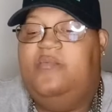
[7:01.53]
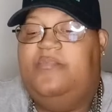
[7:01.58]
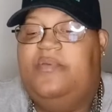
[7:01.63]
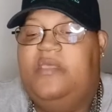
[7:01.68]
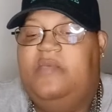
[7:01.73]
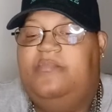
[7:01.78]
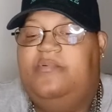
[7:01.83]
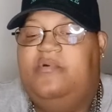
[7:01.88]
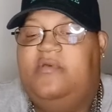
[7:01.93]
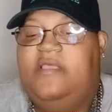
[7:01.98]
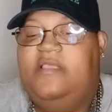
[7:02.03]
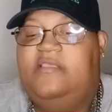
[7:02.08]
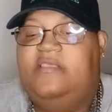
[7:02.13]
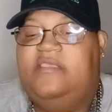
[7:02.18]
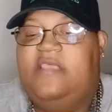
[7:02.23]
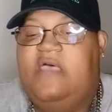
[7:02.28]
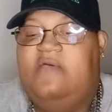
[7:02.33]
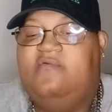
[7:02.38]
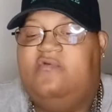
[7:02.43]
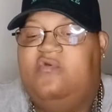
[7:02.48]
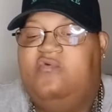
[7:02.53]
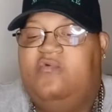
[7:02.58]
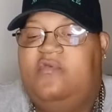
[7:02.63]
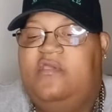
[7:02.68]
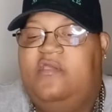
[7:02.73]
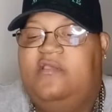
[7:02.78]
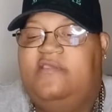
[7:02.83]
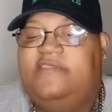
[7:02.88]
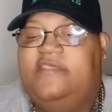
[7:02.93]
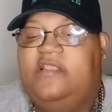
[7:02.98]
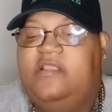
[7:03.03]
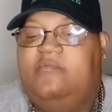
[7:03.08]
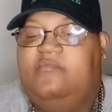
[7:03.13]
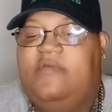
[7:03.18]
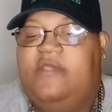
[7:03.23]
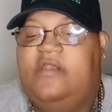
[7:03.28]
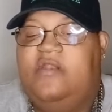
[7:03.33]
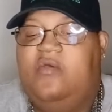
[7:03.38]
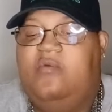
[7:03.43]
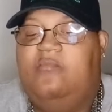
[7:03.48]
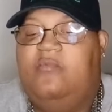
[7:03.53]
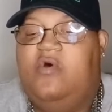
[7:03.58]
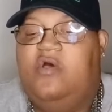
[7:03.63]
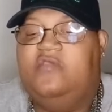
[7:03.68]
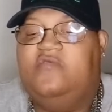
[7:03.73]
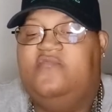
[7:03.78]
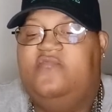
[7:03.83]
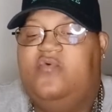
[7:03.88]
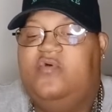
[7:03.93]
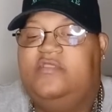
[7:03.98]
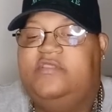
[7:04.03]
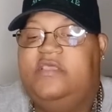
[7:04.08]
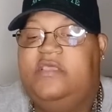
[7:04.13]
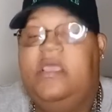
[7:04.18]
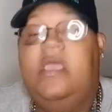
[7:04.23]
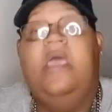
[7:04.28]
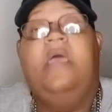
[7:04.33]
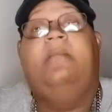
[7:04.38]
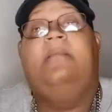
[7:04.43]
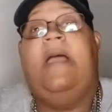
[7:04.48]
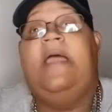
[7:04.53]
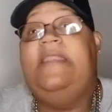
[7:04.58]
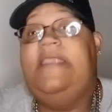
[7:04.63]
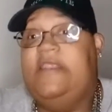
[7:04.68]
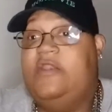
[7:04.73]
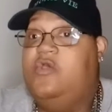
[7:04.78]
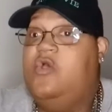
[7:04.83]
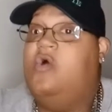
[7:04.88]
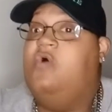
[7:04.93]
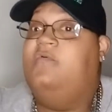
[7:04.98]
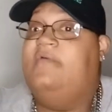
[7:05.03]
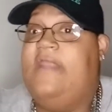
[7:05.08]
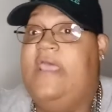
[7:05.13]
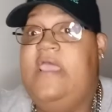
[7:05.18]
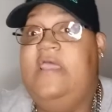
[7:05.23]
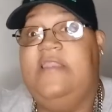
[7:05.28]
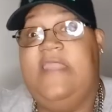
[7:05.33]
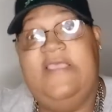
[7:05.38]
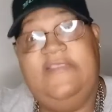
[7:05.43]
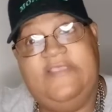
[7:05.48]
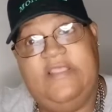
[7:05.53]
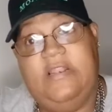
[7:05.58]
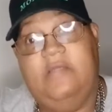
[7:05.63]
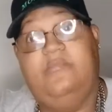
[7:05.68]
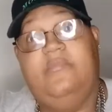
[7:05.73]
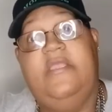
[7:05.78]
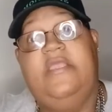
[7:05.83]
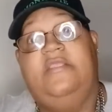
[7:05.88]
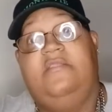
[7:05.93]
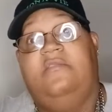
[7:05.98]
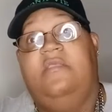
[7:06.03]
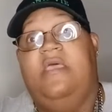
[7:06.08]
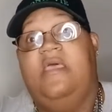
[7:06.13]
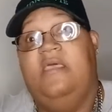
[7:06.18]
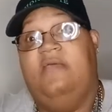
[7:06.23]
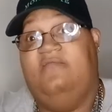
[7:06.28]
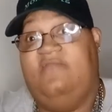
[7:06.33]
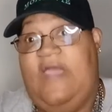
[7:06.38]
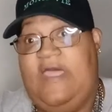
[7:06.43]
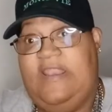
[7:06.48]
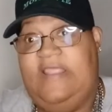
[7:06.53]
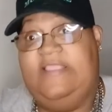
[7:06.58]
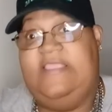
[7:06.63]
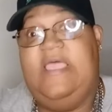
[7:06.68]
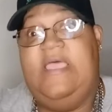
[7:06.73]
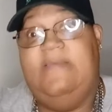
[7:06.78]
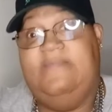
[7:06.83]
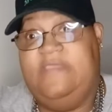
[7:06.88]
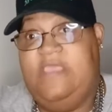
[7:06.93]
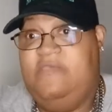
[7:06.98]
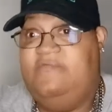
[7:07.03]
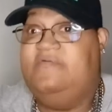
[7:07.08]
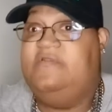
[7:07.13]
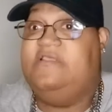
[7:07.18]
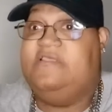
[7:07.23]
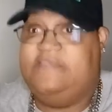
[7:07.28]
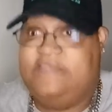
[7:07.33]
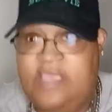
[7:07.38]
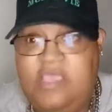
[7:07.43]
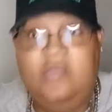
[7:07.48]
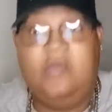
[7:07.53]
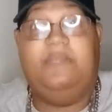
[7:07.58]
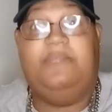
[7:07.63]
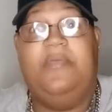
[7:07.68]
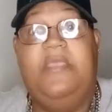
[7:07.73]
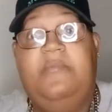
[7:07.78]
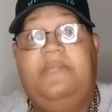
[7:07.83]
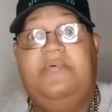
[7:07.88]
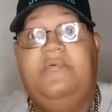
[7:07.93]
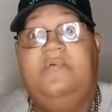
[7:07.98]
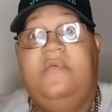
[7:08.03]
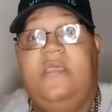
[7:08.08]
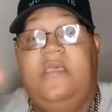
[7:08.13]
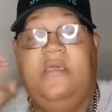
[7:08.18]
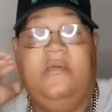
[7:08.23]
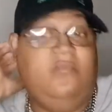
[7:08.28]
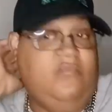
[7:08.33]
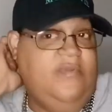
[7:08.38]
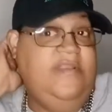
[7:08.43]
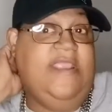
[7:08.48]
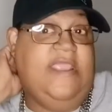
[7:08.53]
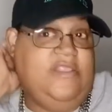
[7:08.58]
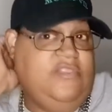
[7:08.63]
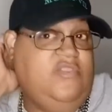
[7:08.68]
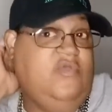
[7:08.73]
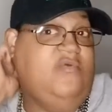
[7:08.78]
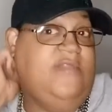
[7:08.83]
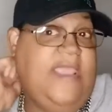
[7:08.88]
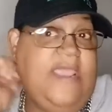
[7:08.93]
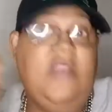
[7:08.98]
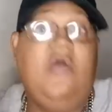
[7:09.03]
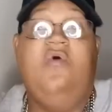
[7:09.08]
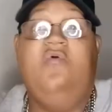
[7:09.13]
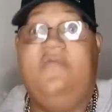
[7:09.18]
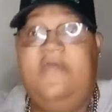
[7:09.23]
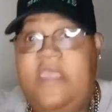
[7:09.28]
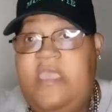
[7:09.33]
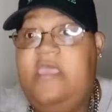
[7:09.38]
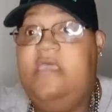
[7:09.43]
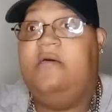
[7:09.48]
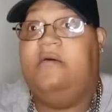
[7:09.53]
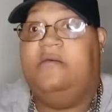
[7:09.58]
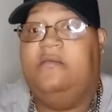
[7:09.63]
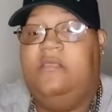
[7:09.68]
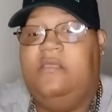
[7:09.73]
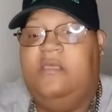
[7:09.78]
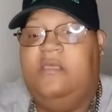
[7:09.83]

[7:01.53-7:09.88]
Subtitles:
people in South Korea celebrated on March 14th. I need to go over there. They're celebrating Valentine's Day for the single people. We need to do that over here.